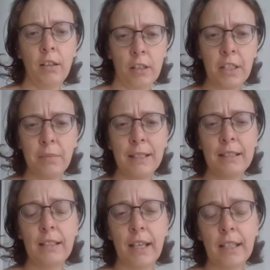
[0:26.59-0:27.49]
Christmas
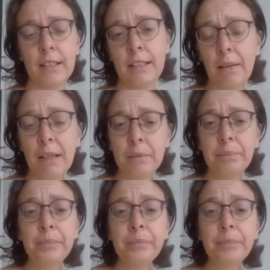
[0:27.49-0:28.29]
is summer.